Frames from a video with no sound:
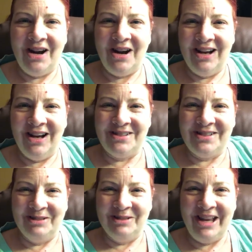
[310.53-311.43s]

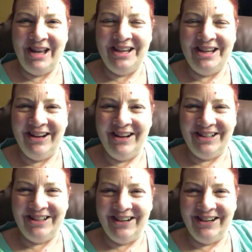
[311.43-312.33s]
awesome, 80 hot
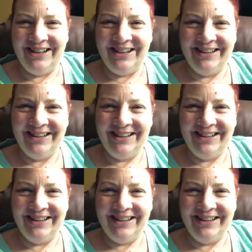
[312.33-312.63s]
dog.